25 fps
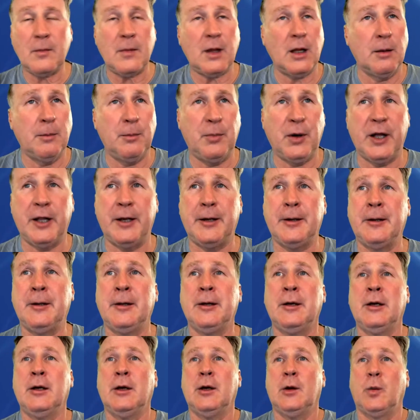But
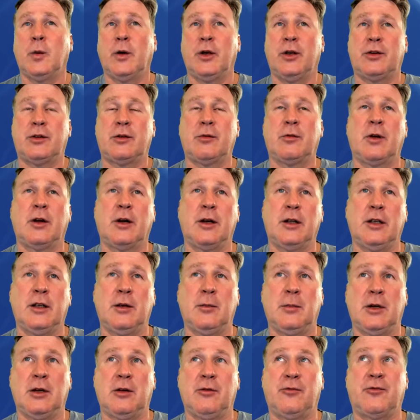we used to run an
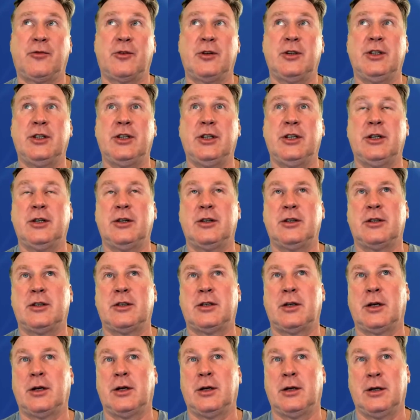email for years
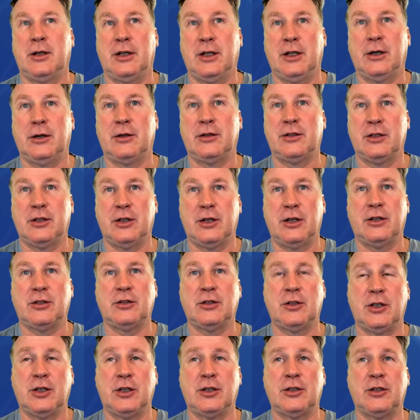and years
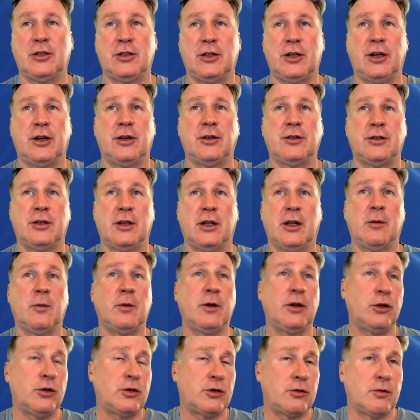and years and years. And we
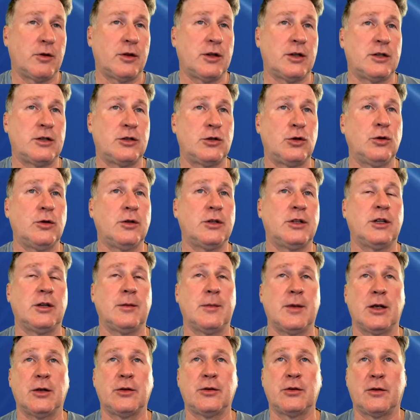used to run the students'
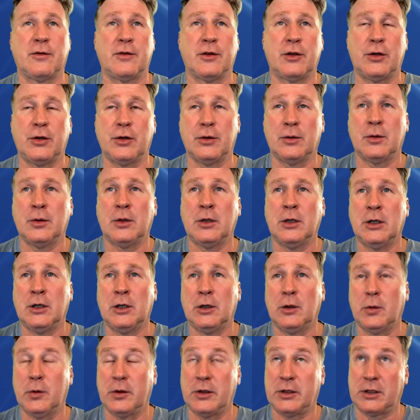email server too,
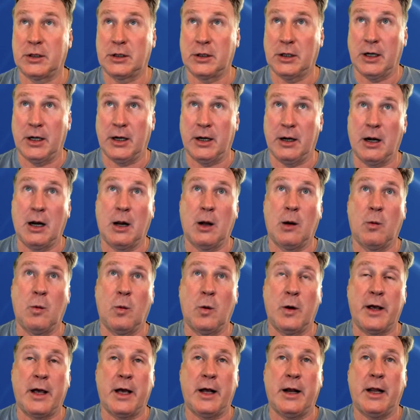which got
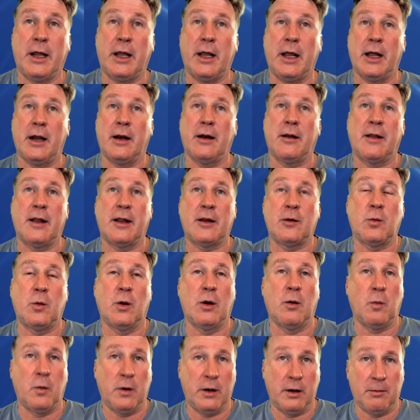way out of hand, and that's
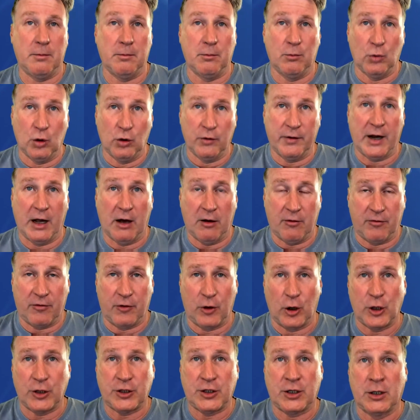what we moved out
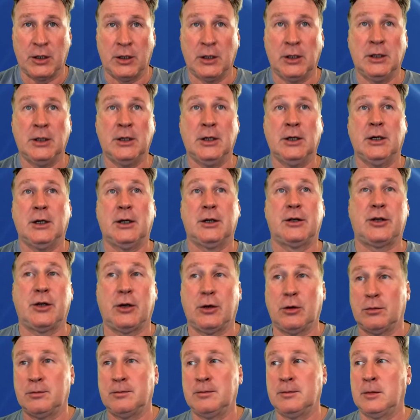first.
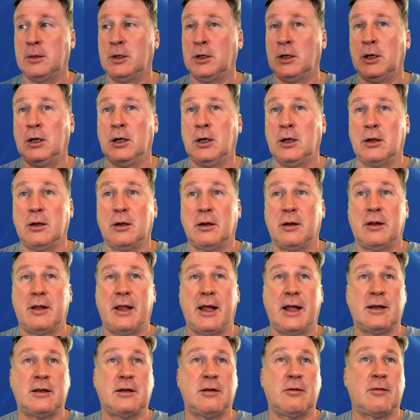So
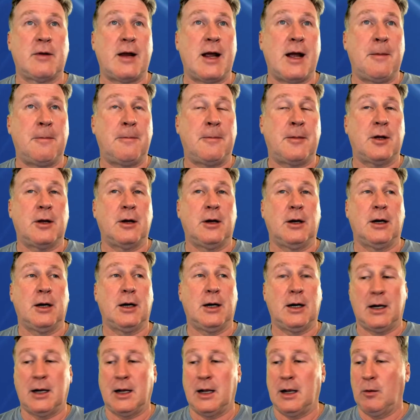that's a wrap.
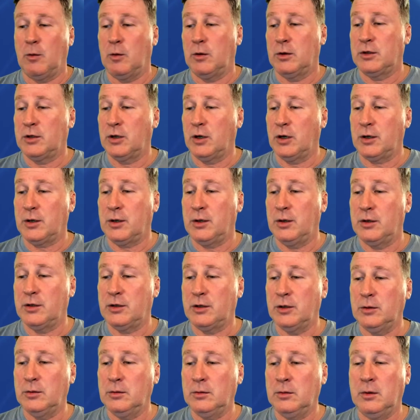I will talk to you
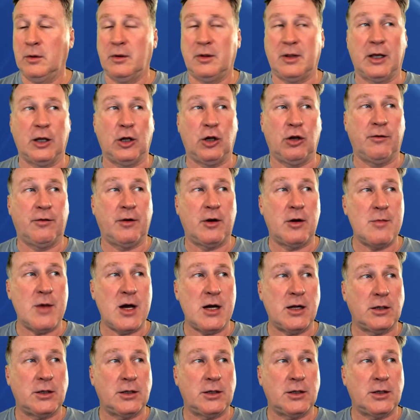soon. Thank you very much.